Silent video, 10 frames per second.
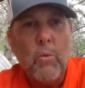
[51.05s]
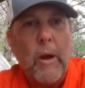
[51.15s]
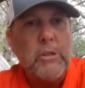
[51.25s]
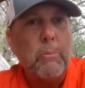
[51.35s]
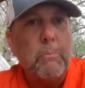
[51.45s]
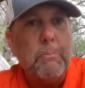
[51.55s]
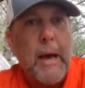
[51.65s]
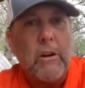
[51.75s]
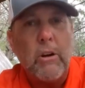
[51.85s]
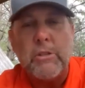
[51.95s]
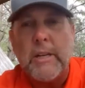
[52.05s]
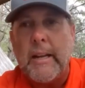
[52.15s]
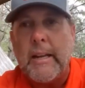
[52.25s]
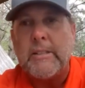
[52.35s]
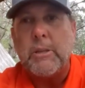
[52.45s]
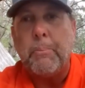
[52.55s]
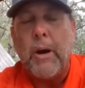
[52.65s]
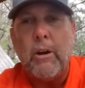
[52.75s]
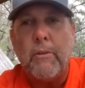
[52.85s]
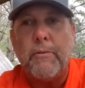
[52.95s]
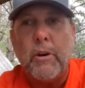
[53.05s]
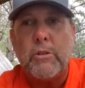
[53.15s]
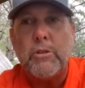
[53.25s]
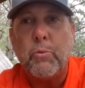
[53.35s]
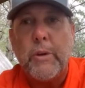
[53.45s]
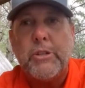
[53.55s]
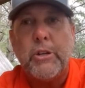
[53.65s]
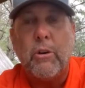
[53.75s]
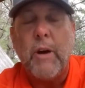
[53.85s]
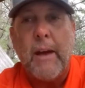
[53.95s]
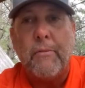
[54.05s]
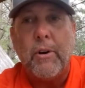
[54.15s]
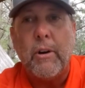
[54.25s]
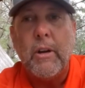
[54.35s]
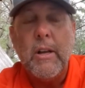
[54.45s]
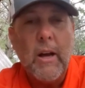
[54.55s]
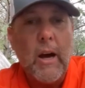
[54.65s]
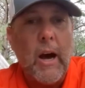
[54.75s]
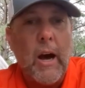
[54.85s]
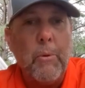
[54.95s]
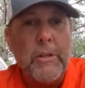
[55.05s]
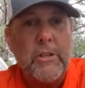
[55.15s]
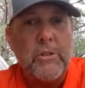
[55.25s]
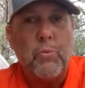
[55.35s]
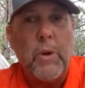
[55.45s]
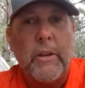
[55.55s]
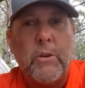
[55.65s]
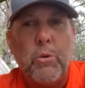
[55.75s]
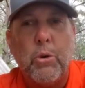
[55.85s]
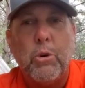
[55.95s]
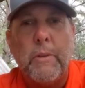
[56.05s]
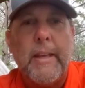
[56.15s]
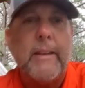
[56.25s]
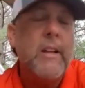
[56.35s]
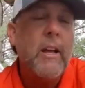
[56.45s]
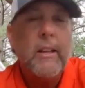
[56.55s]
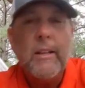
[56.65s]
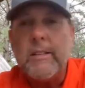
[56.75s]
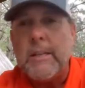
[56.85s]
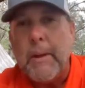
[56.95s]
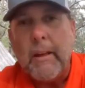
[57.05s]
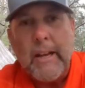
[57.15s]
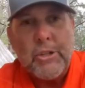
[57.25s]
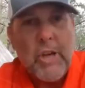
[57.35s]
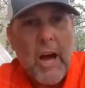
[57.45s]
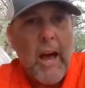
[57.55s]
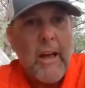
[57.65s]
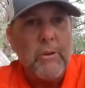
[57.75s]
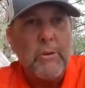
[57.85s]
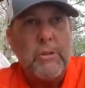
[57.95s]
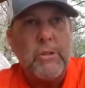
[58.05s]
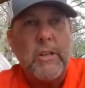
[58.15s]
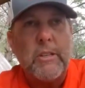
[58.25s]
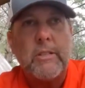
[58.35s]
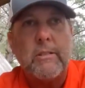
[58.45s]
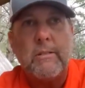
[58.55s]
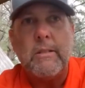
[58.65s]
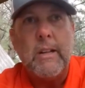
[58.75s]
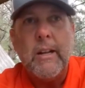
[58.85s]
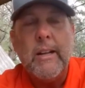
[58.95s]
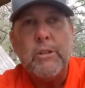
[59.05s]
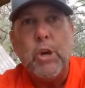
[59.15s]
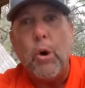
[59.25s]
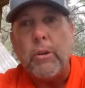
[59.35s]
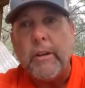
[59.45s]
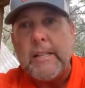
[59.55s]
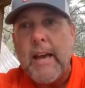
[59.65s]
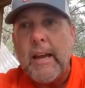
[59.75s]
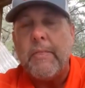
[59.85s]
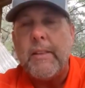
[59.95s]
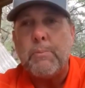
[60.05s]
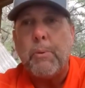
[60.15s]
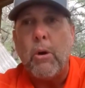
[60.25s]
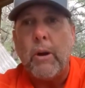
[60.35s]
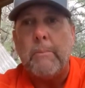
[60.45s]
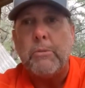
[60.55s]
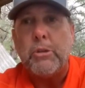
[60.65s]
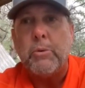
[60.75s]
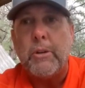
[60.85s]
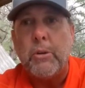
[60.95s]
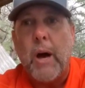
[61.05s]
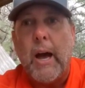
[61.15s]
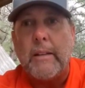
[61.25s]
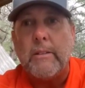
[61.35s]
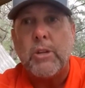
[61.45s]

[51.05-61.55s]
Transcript: Rachel Becker is going to get to play in her first regional ever, which is really cool. And then somebody like Shai, who's just totally taken this program to a new height.